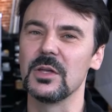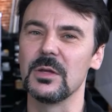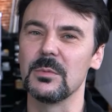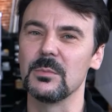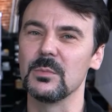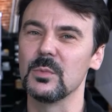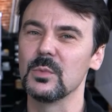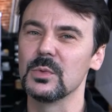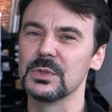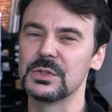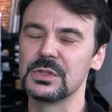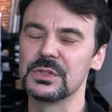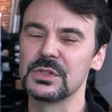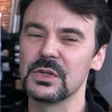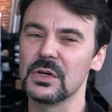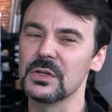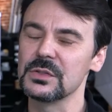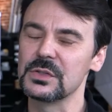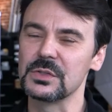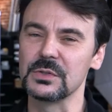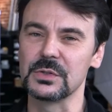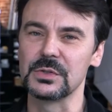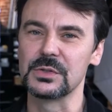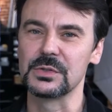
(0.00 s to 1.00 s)
theme, which is
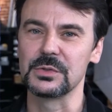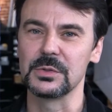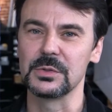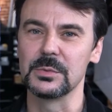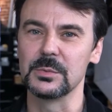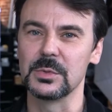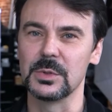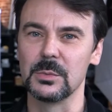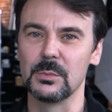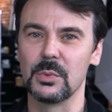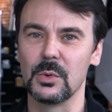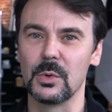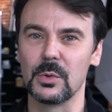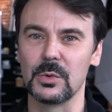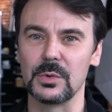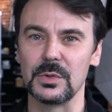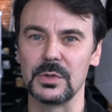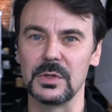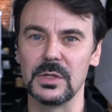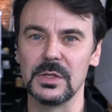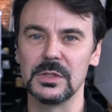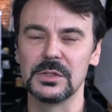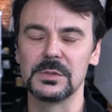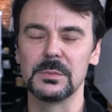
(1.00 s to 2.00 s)
also extremely
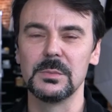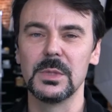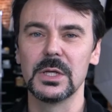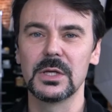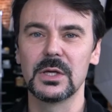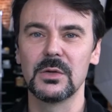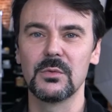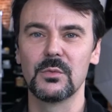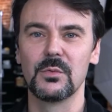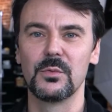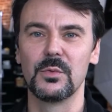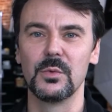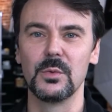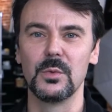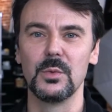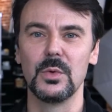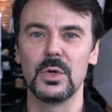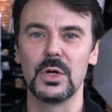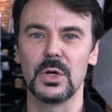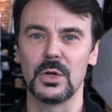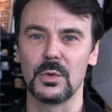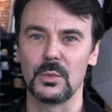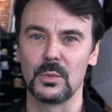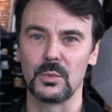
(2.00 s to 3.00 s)
important, is making
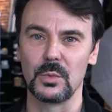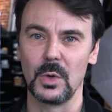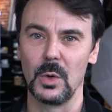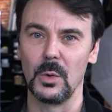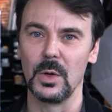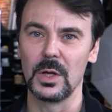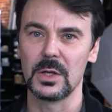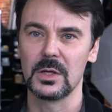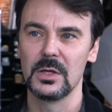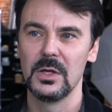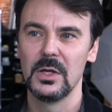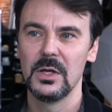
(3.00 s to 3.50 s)
food heroic.